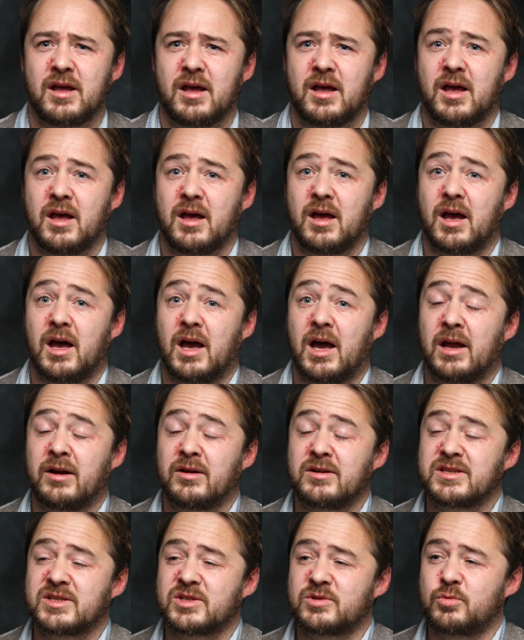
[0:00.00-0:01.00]
Mm-hmm. And
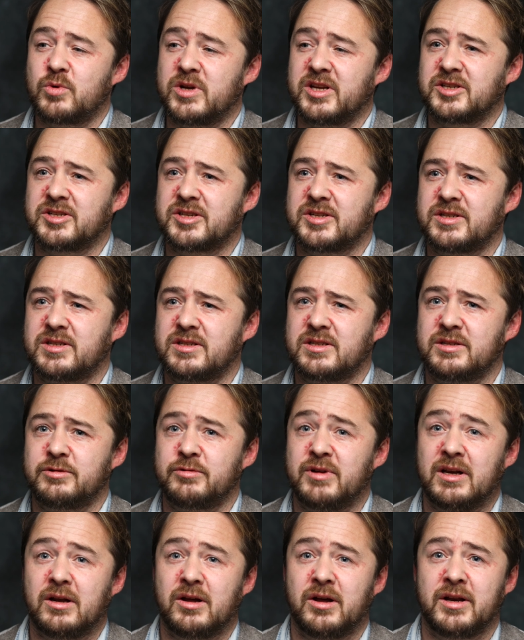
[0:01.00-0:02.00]
I switched to
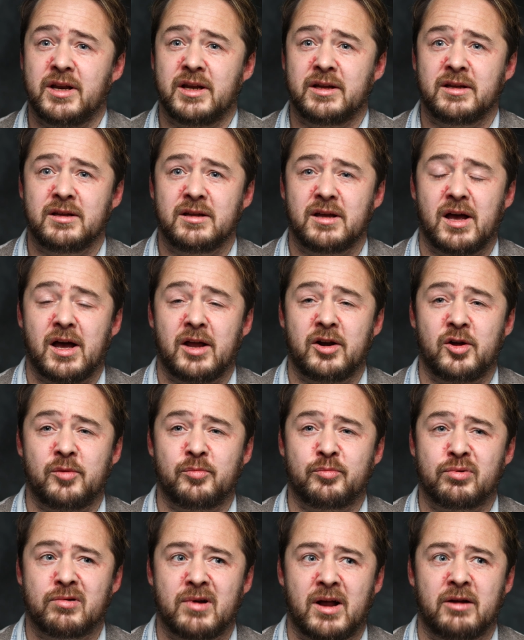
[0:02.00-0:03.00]
e-learning, and I'm
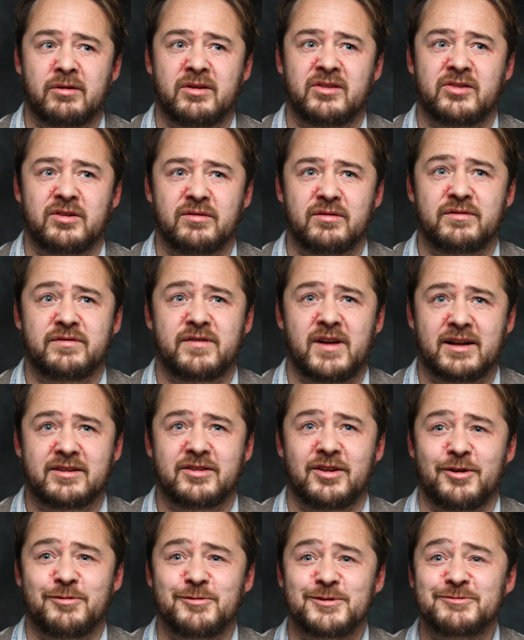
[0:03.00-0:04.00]
proudest of the fact
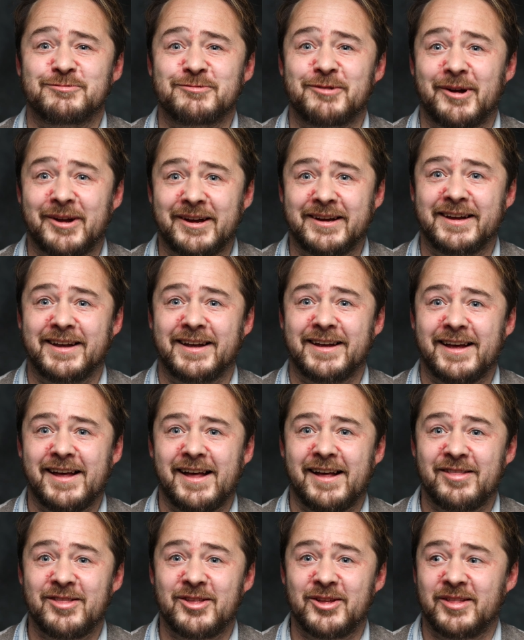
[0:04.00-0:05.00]
I was right,
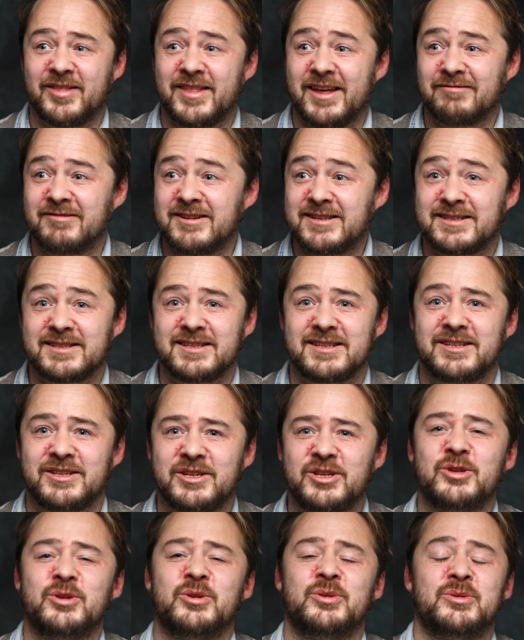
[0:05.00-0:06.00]
that there is this
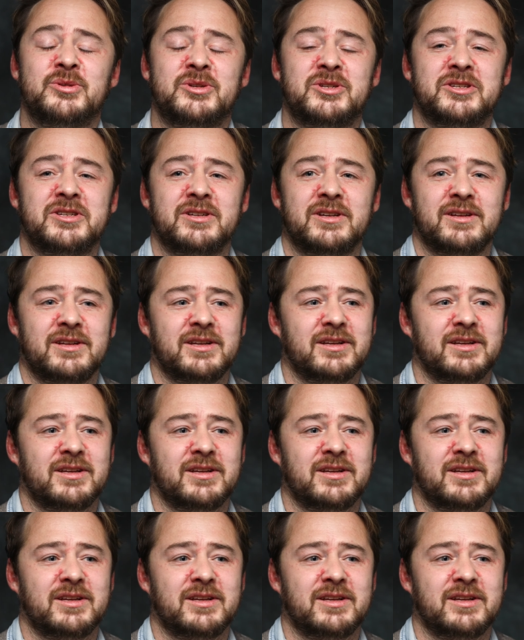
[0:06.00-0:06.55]
huge